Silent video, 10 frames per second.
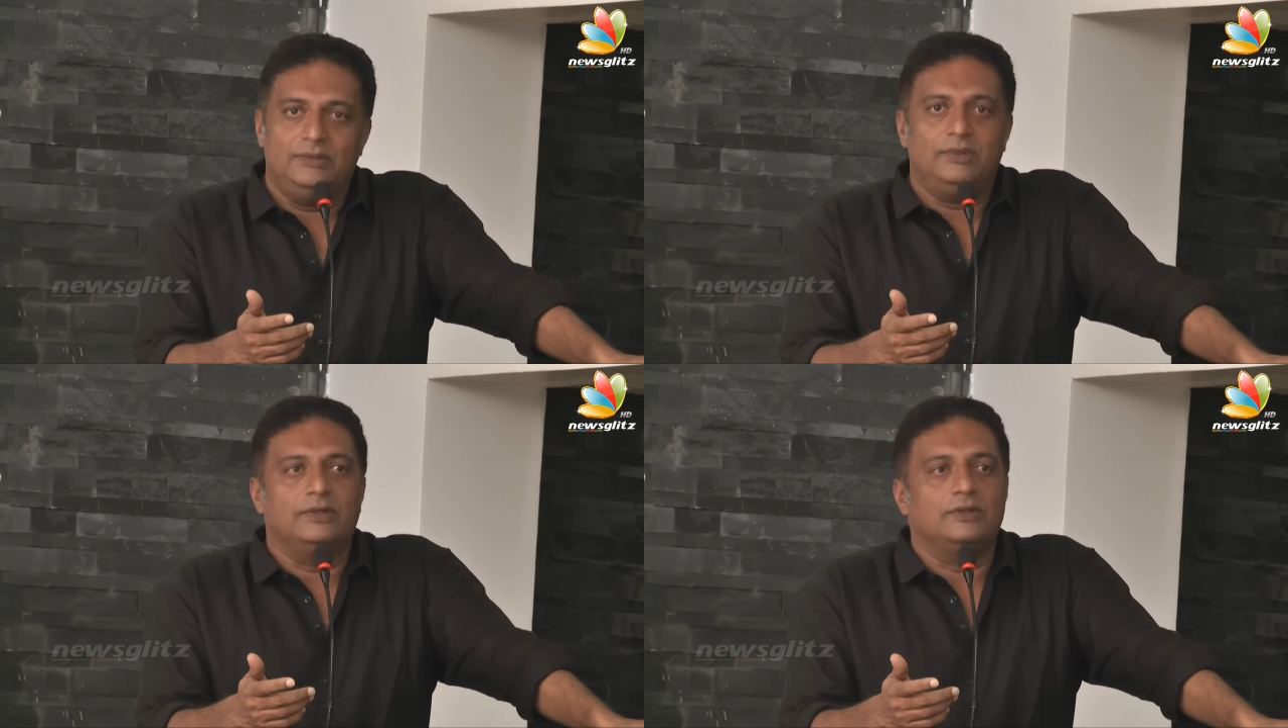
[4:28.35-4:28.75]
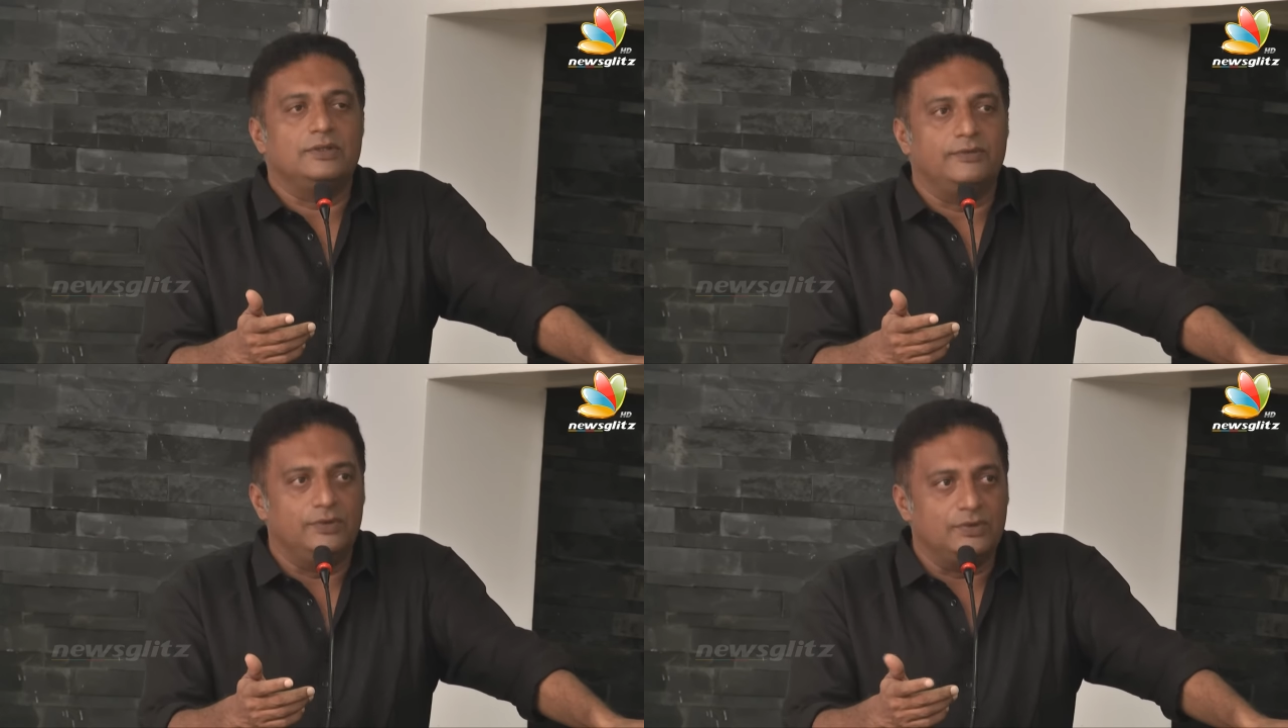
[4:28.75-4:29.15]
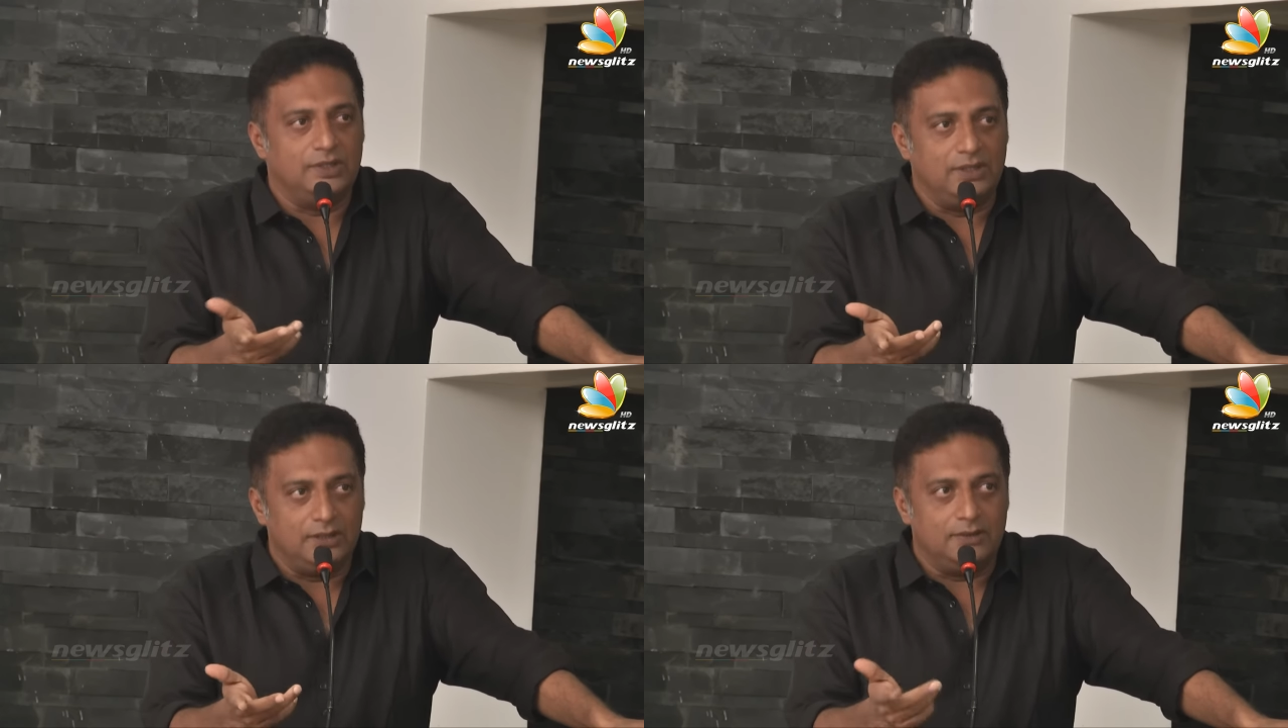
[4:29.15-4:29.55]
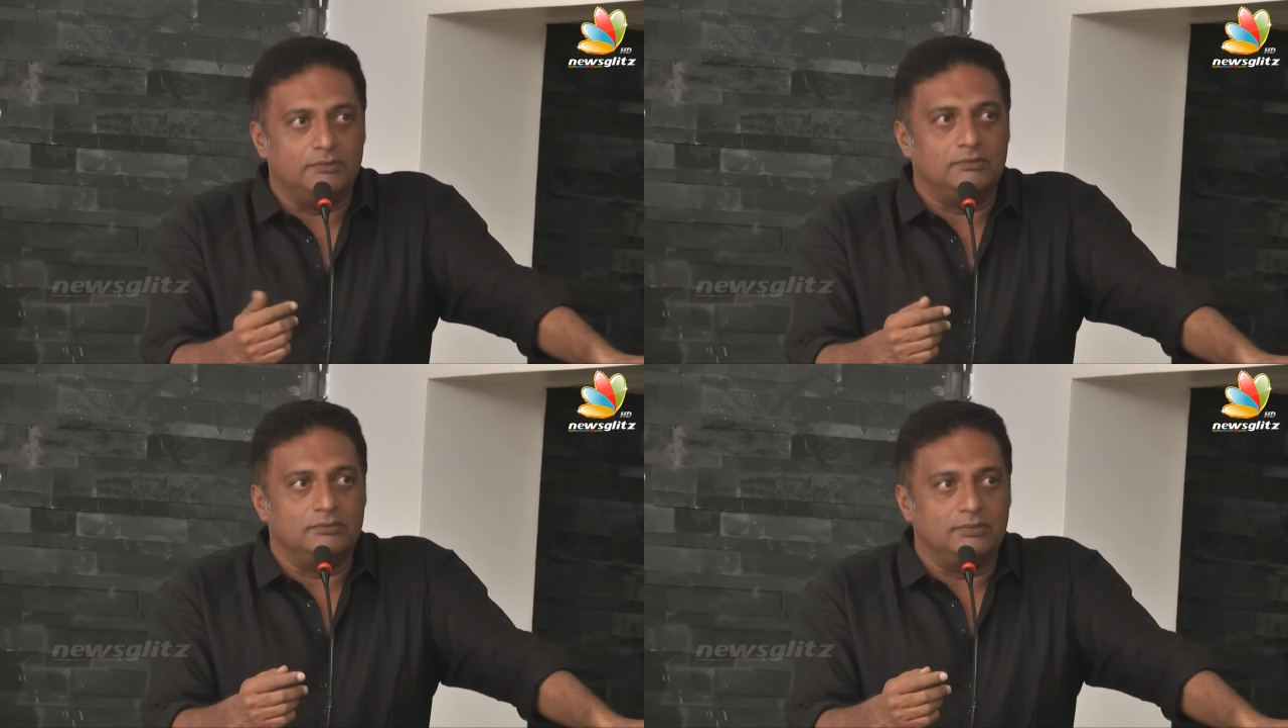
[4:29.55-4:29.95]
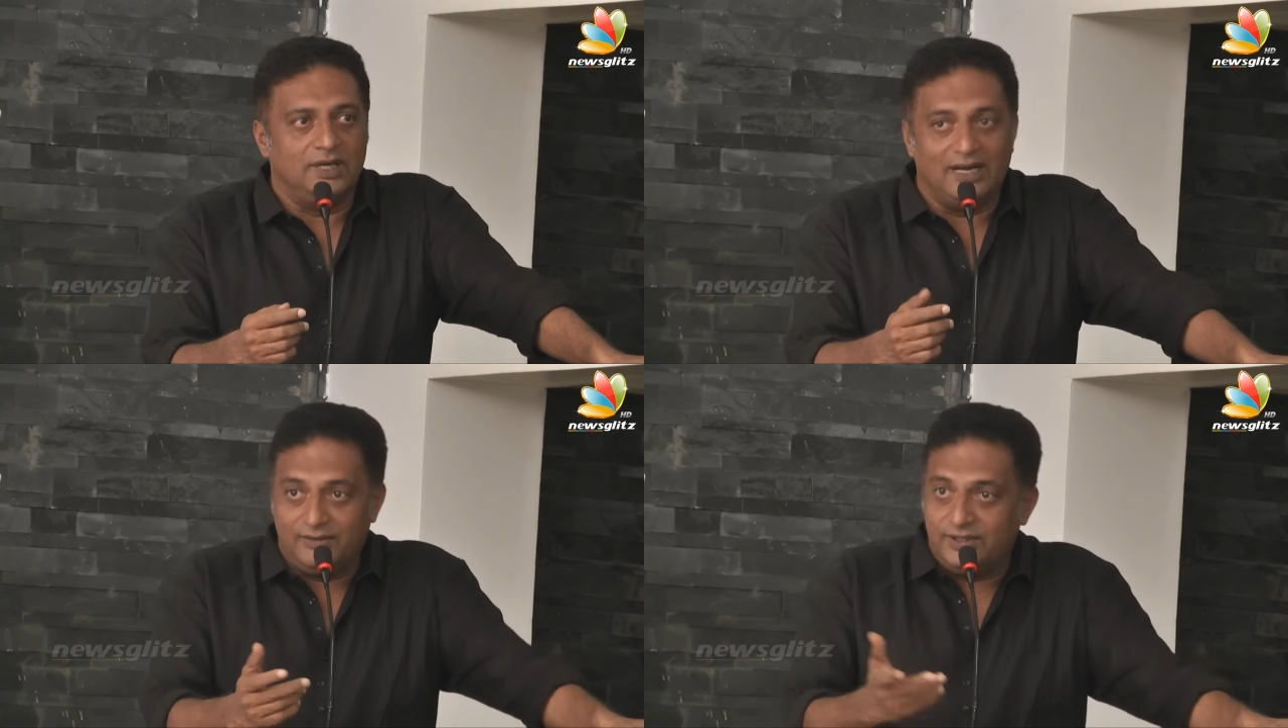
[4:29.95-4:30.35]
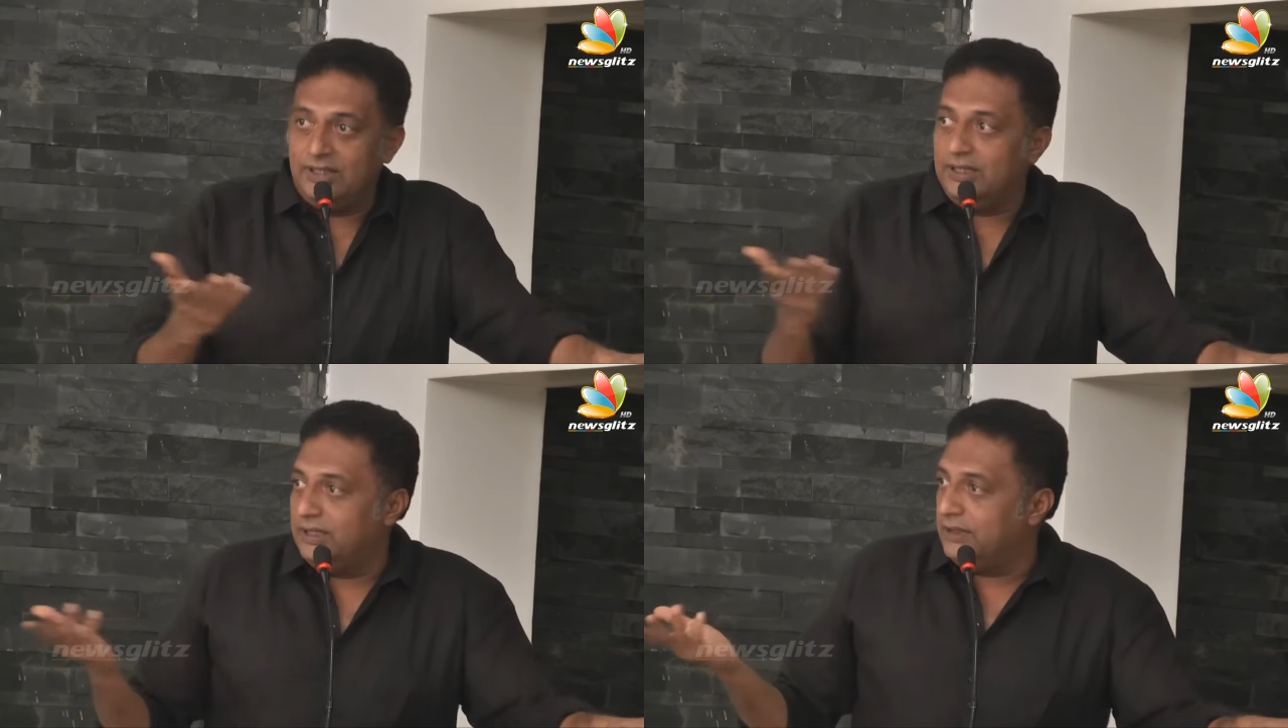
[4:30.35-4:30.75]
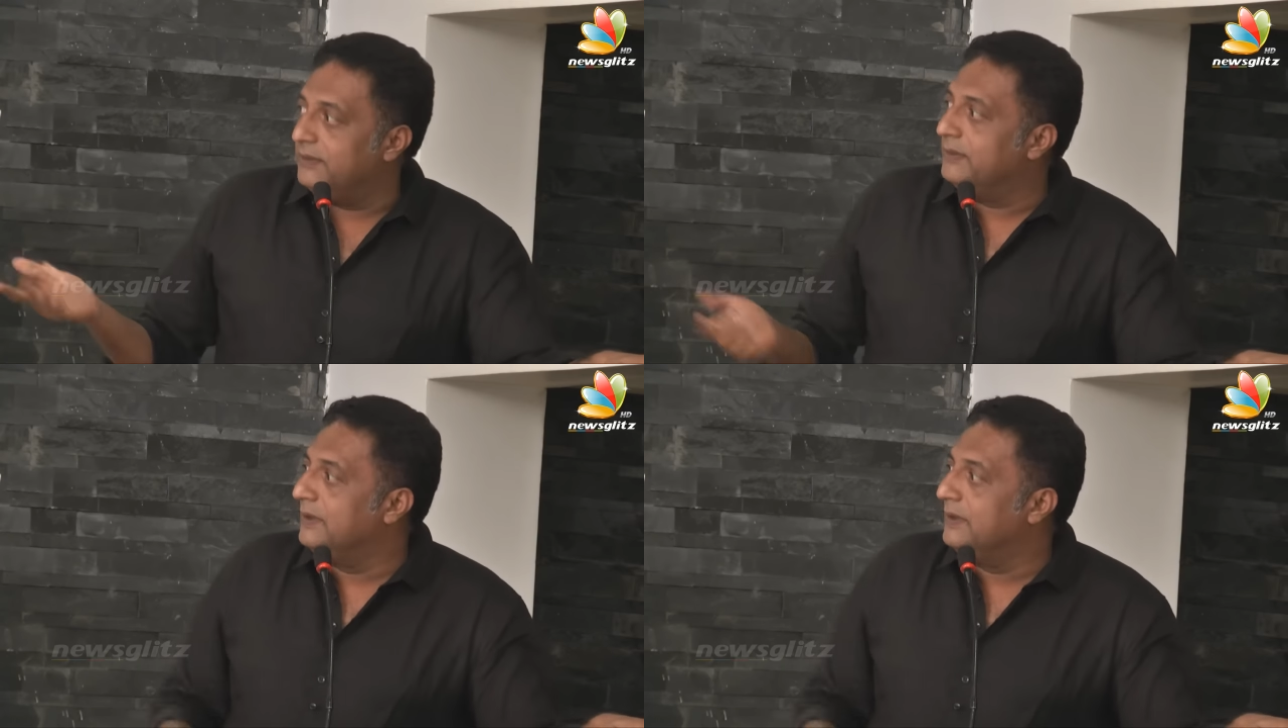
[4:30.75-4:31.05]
because if you see um, Iravati,